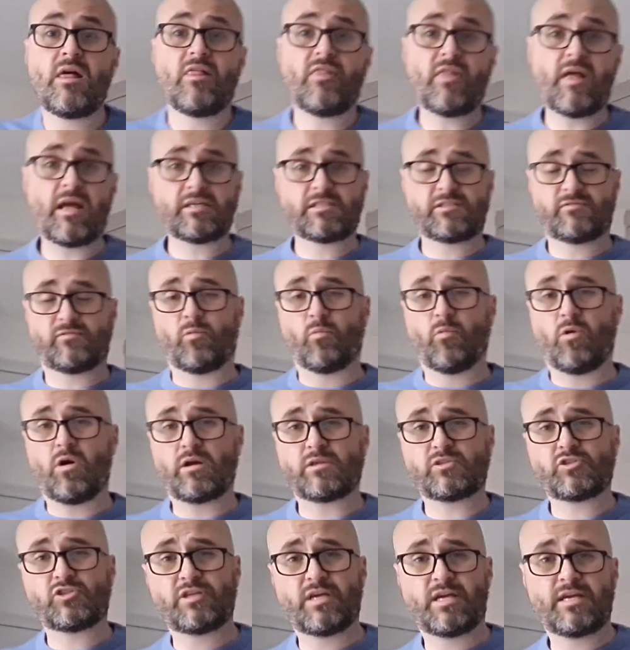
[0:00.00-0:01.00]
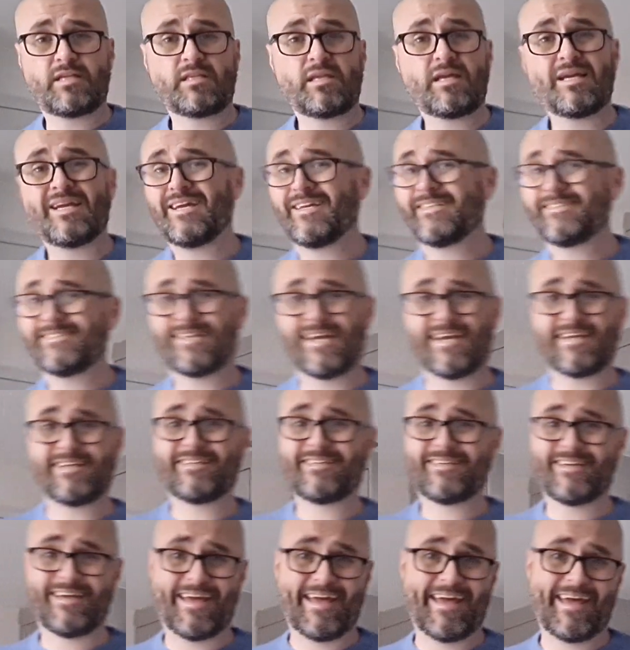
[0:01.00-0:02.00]
thanks for watching. Take
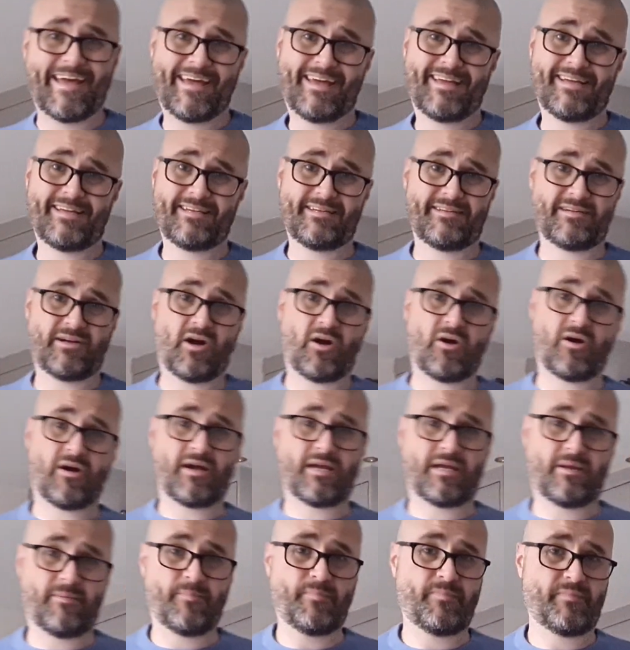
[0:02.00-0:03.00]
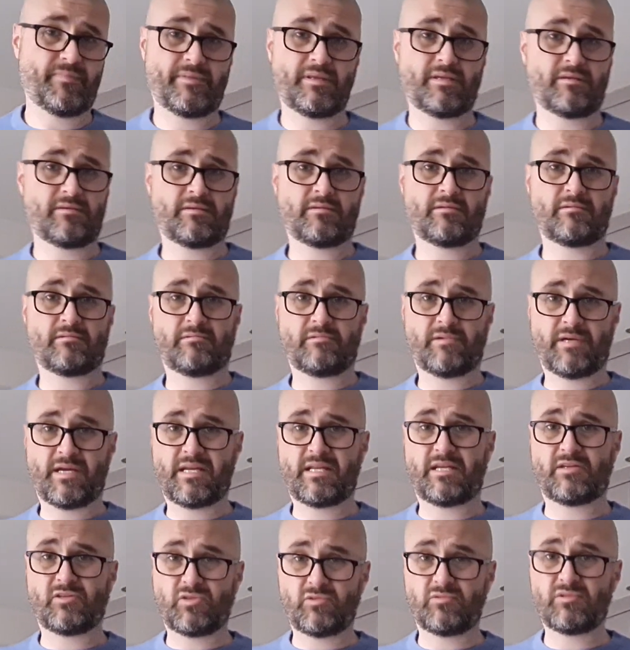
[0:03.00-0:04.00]
care, all right?
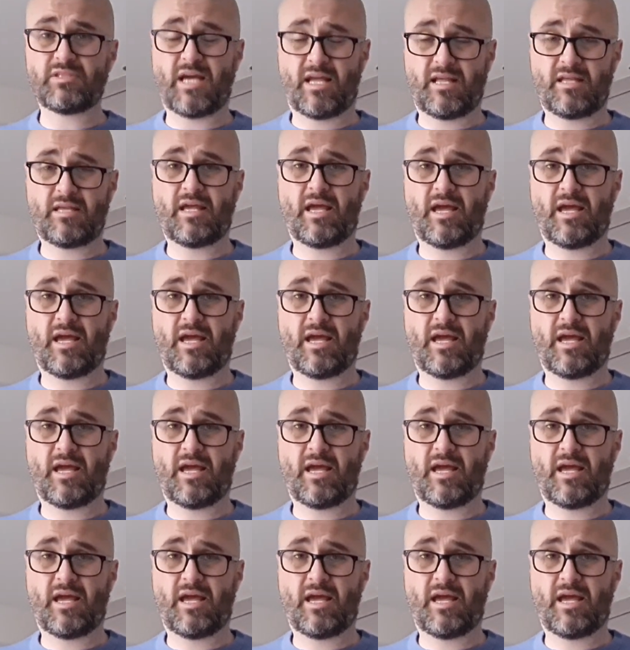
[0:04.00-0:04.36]
Really do take